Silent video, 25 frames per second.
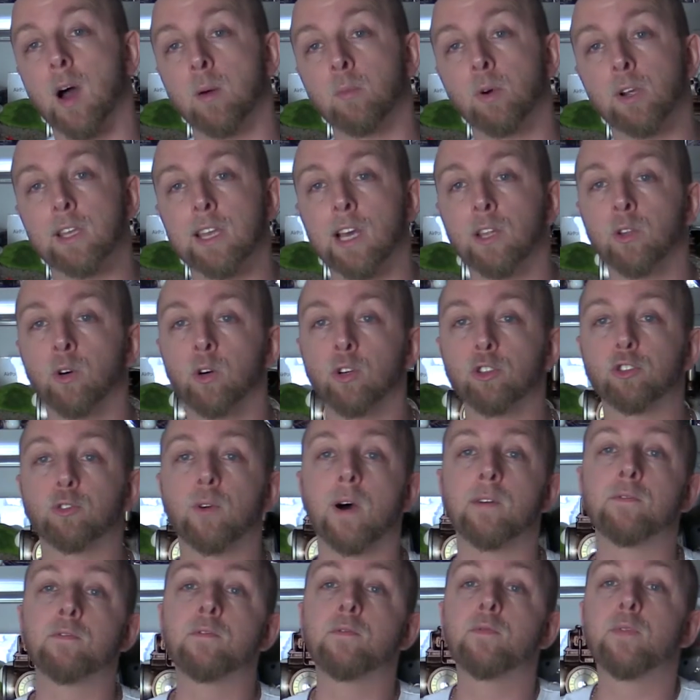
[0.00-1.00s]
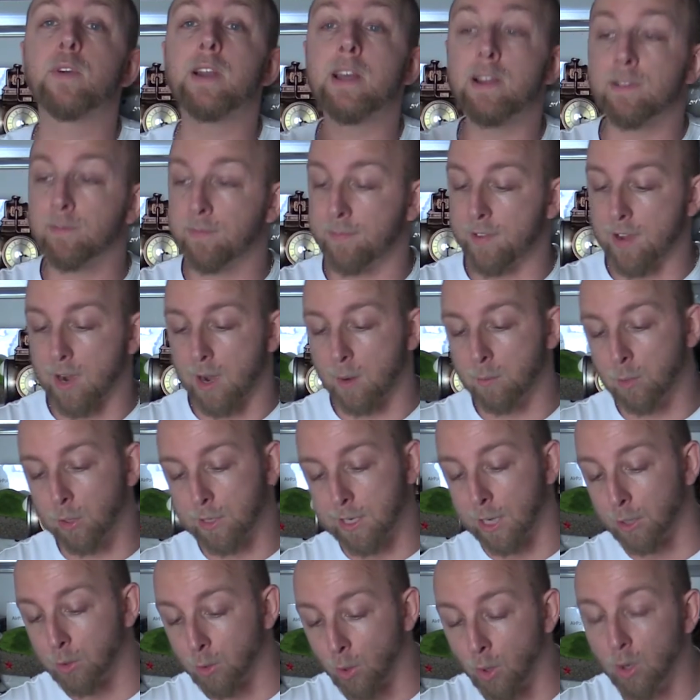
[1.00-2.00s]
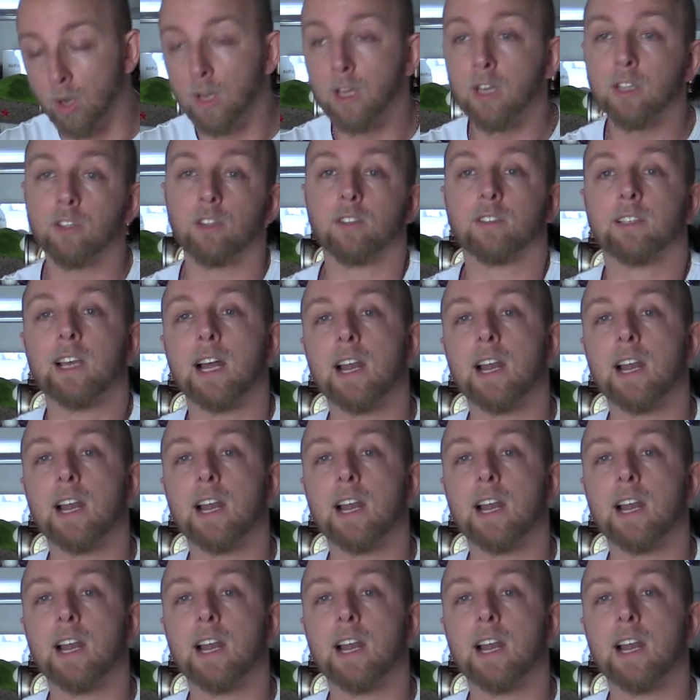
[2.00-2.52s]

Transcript: So if you want to do good gift,